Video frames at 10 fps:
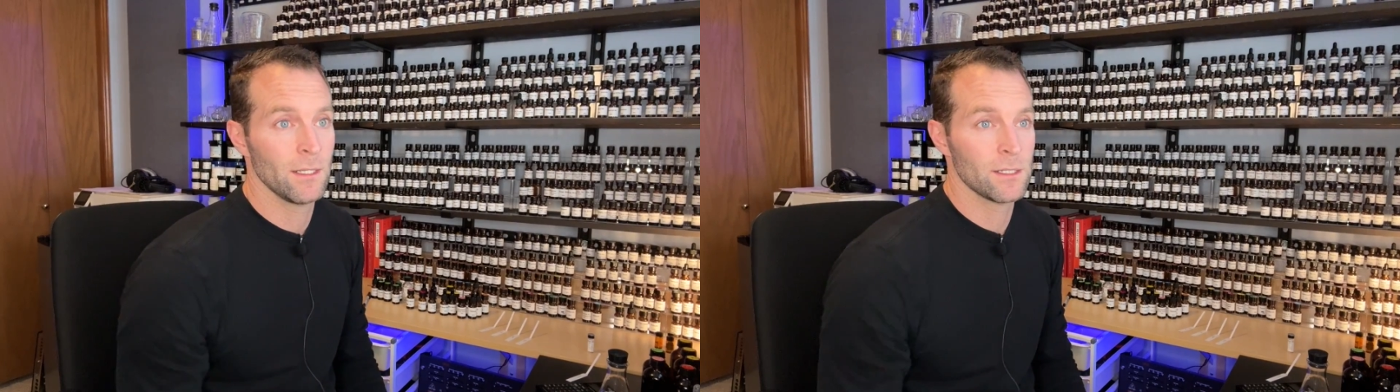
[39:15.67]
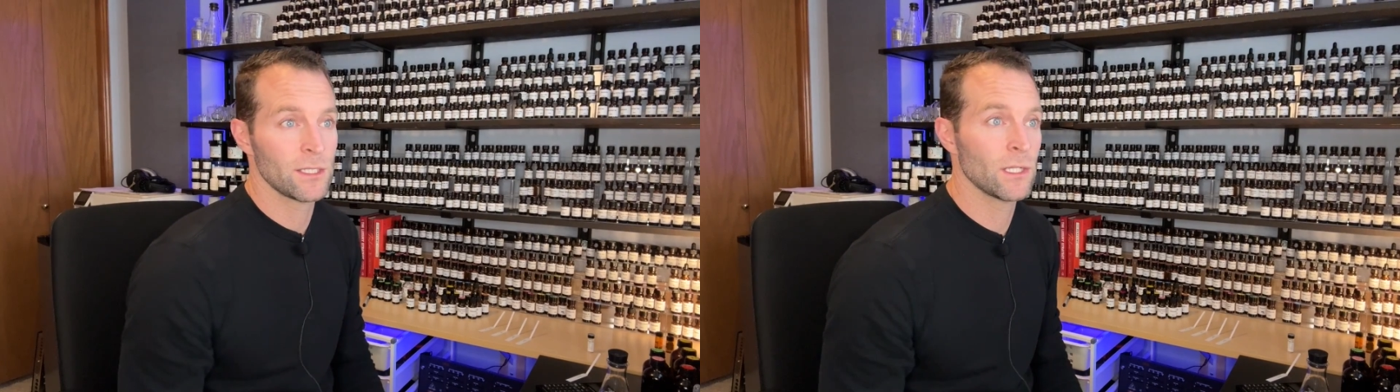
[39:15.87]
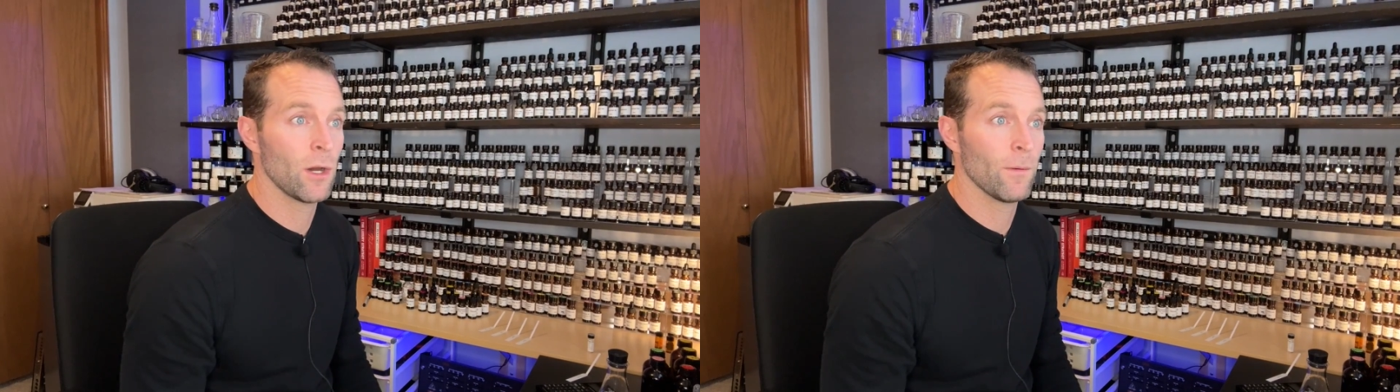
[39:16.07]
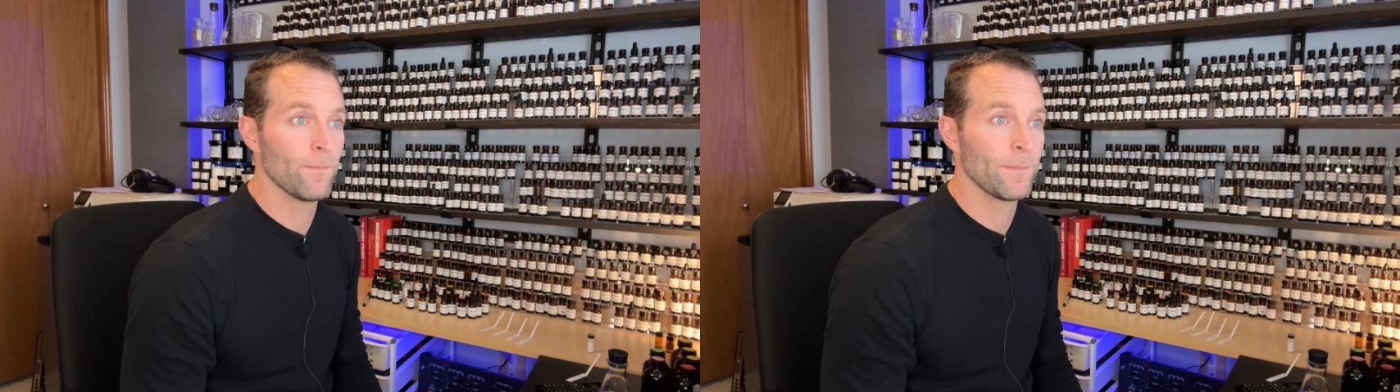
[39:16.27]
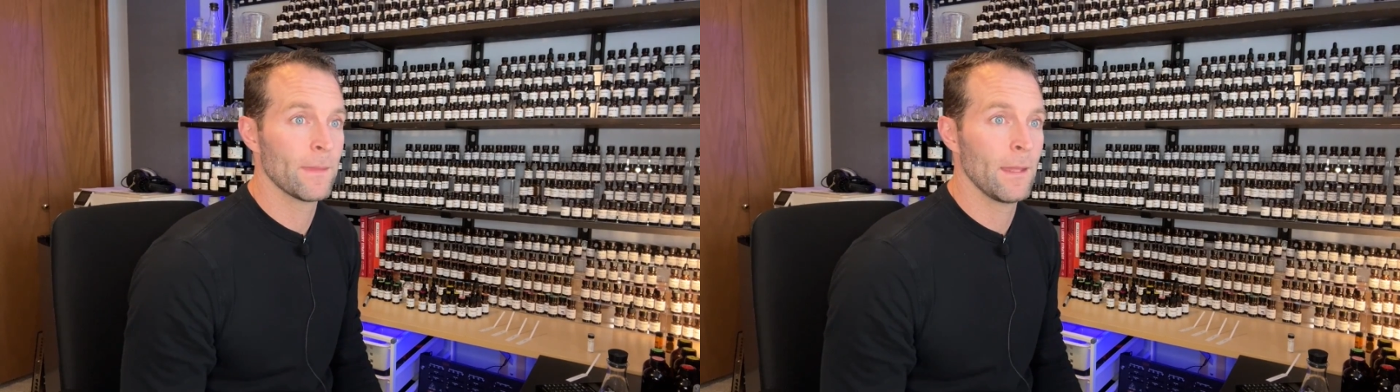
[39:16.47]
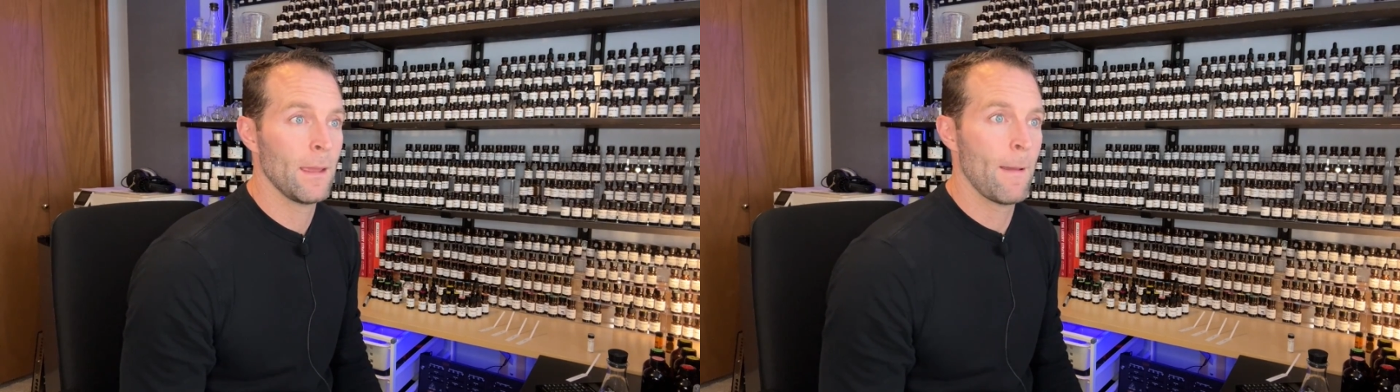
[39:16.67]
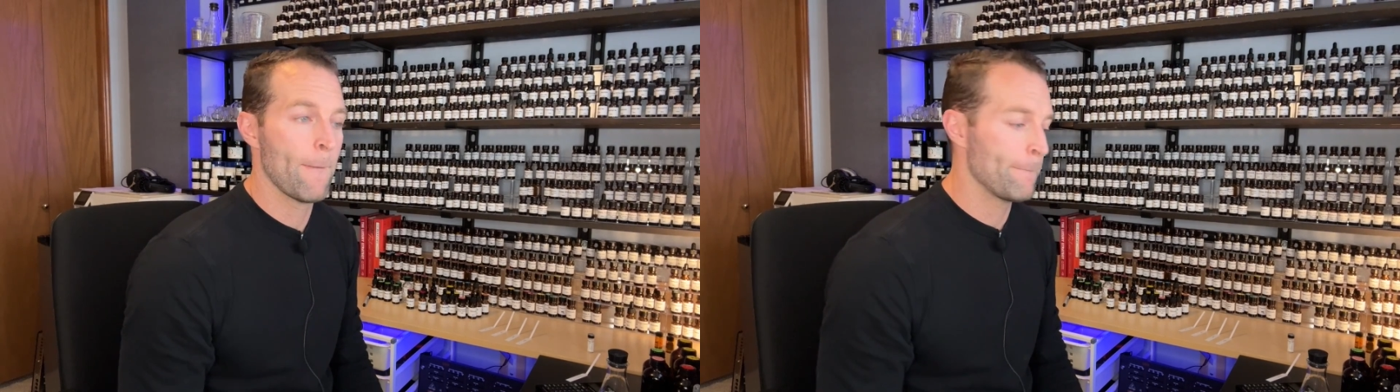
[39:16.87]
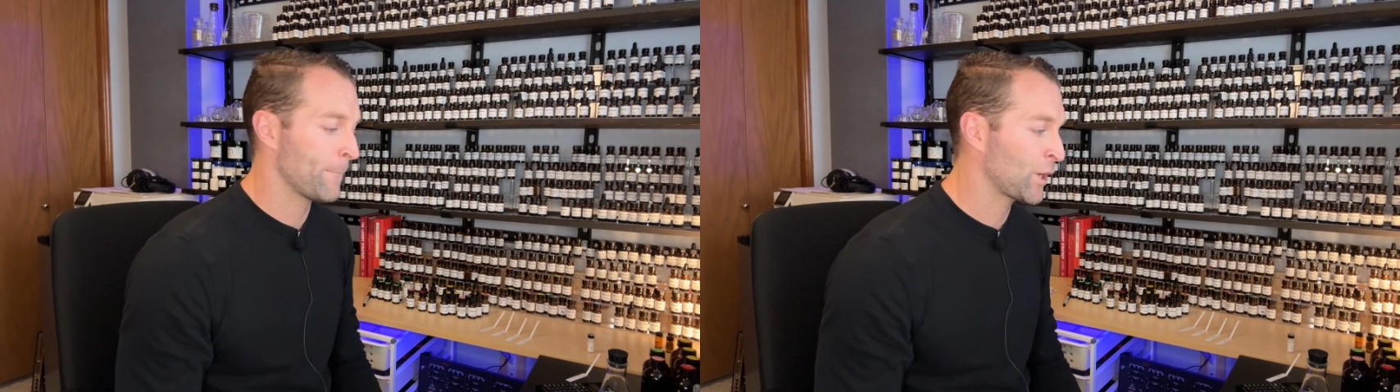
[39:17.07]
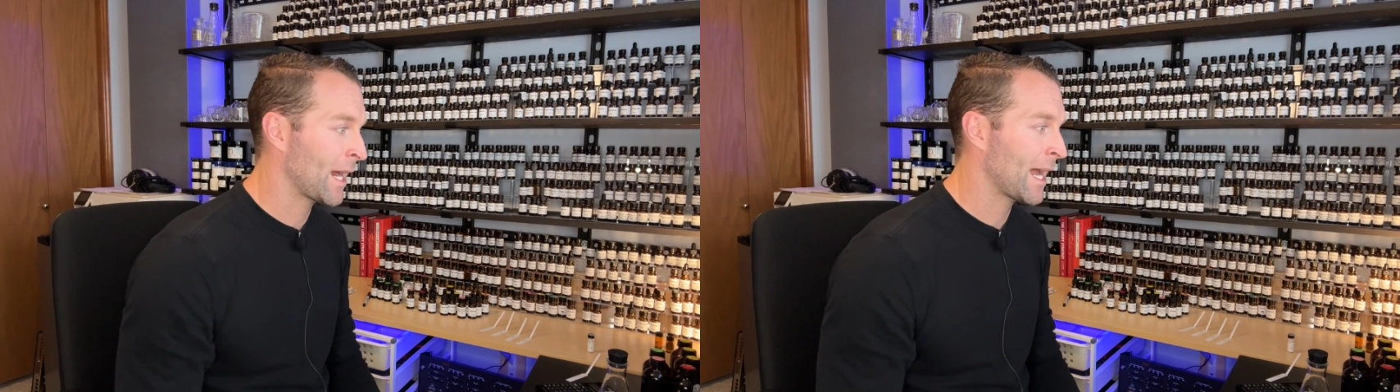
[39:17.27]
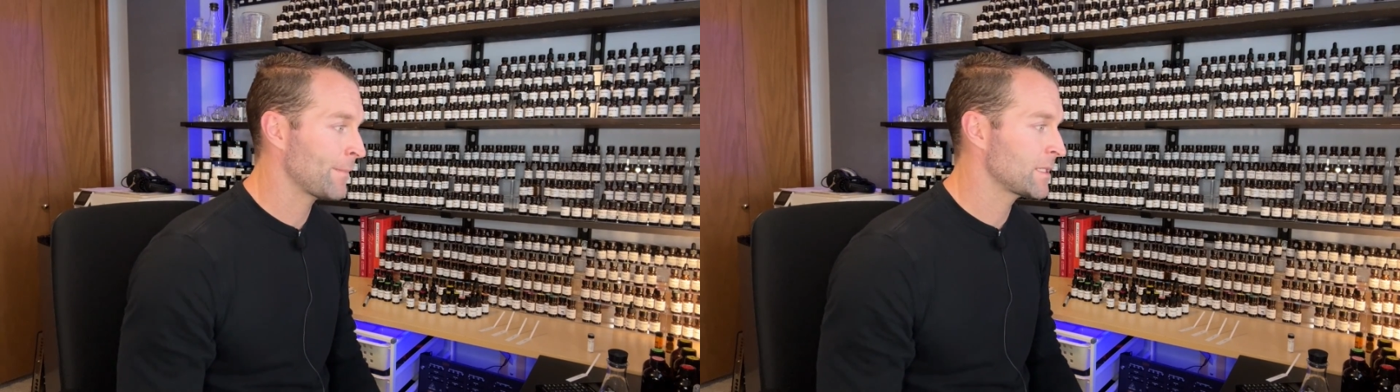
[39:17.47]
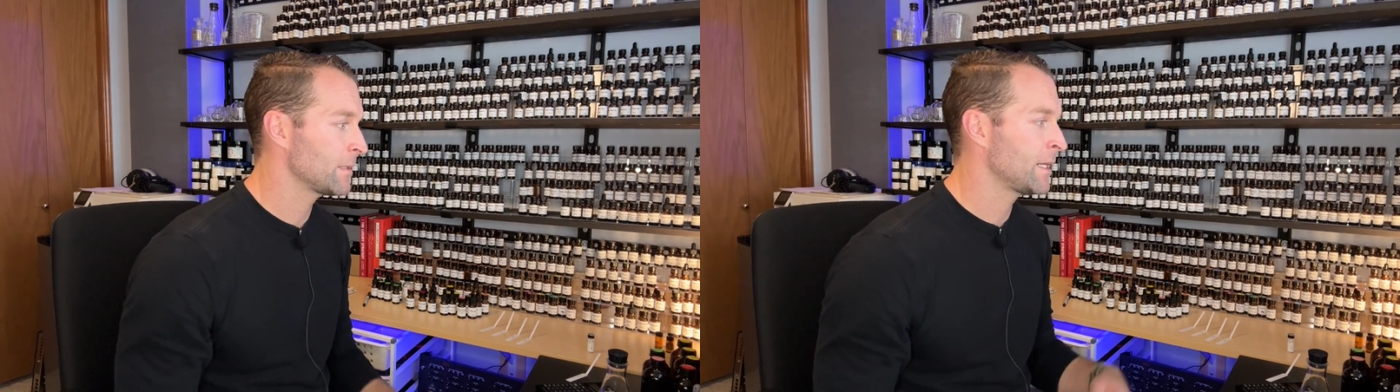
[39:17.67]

So perhaps